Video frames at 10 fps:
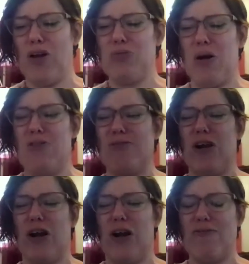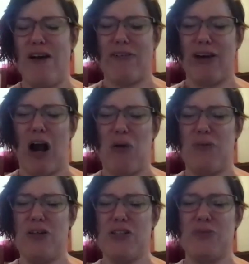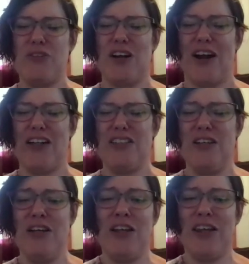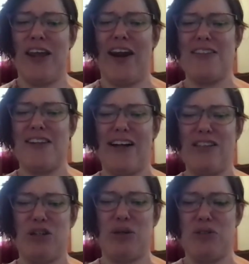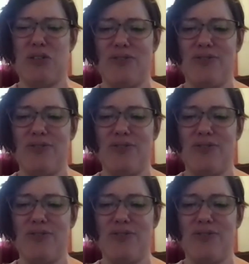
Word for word: one of your favorite hobbies besides getting tattoos?